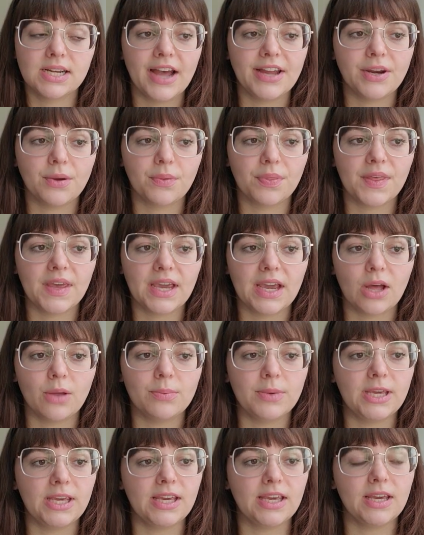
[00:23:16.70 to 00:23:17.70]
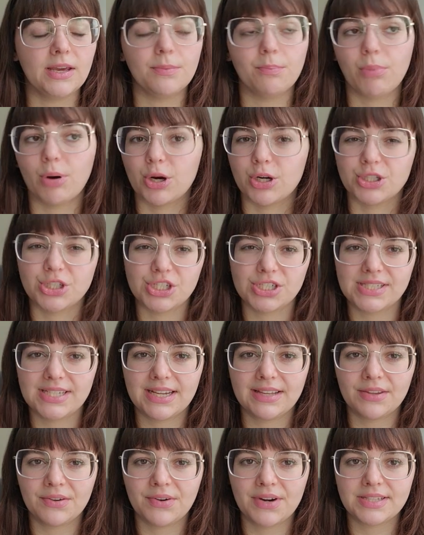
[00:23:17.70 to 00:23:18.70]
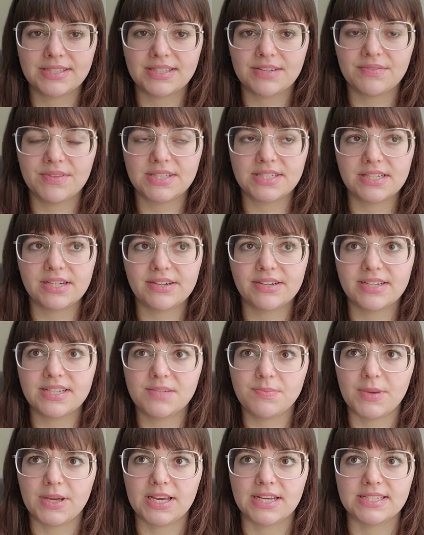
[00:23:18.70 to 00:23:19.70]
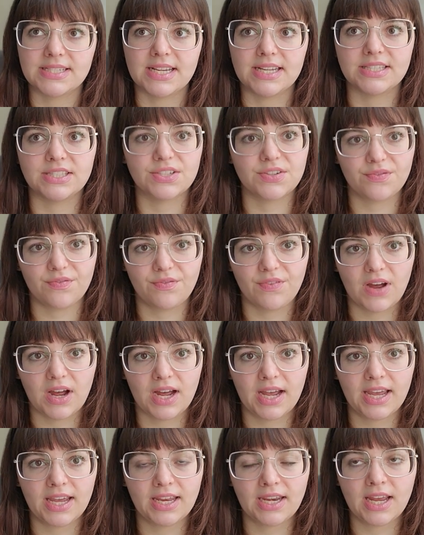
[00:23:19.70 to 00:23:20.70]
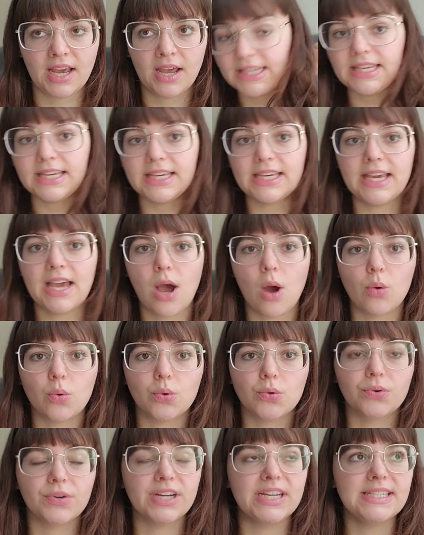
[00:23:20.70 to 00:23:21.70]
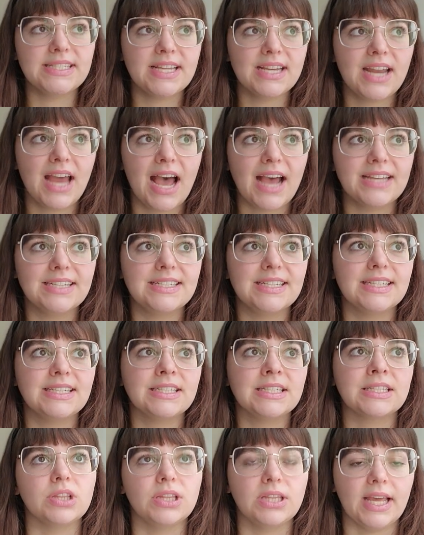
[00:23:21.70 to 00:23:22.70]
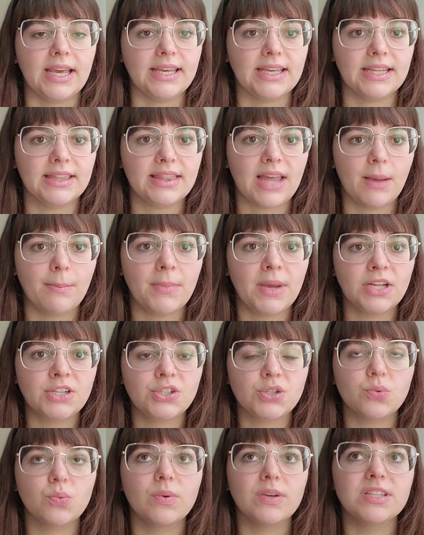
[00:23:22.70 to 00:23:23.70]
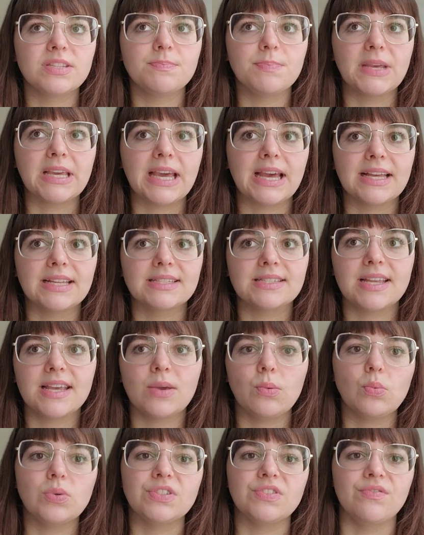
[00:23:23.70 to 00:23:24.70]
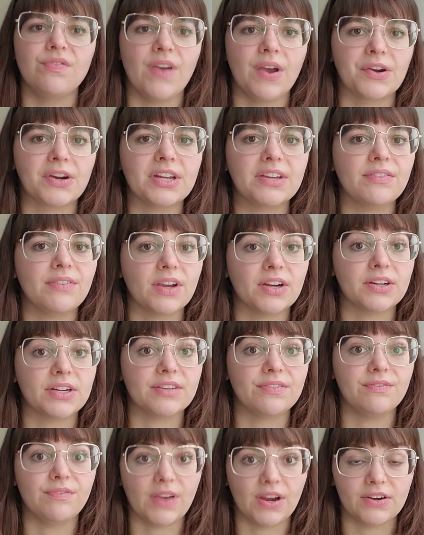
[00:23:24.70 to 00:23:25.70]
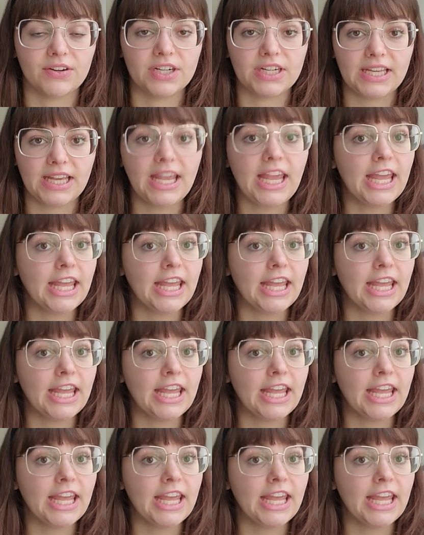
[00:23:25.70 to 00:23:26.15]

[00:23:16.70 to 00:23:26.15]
I don't think I'll be purchasing the rest of the series because it's fine. The reason I didn't like it that much was because it was very, very, very